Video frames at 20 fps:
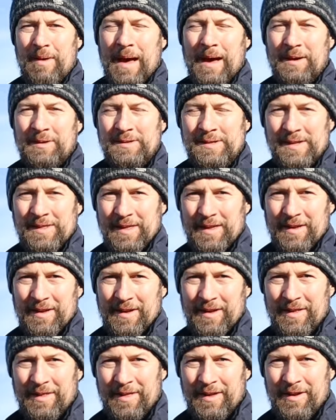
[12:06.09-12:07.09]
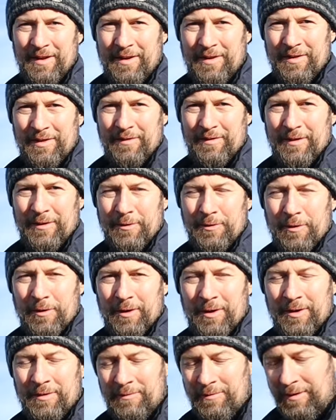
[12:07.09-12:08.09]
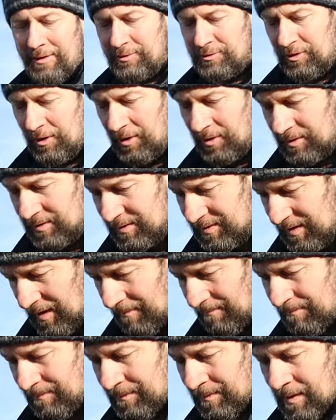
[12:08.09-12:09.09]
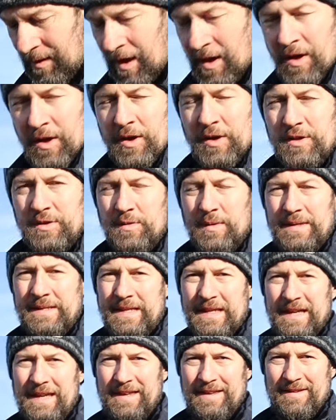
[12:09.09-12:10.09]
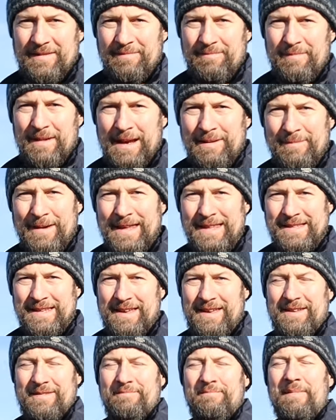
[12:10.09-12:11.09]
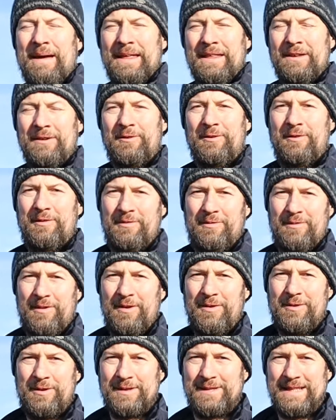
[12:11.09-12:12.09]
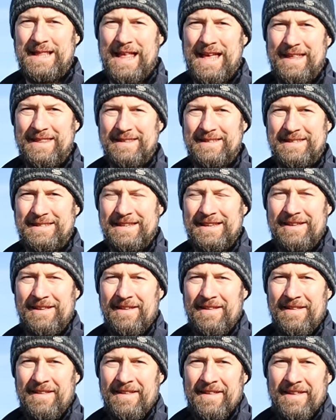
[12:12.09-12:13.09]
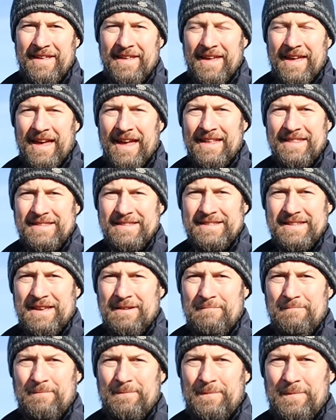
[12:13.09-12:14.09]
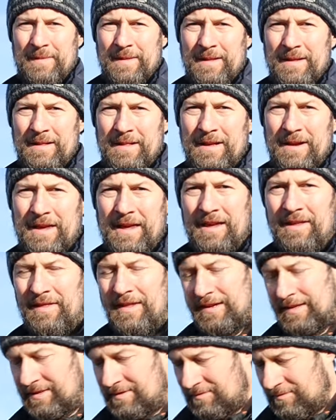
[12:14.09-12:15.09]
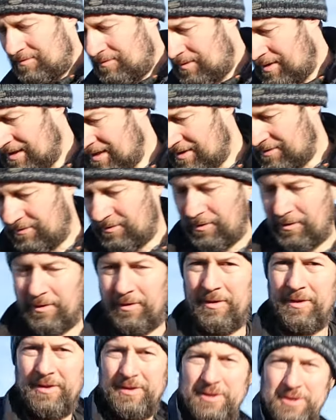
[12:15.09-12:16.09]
back to the Viltrox 20mm manual focus lens, and looking at this wonderful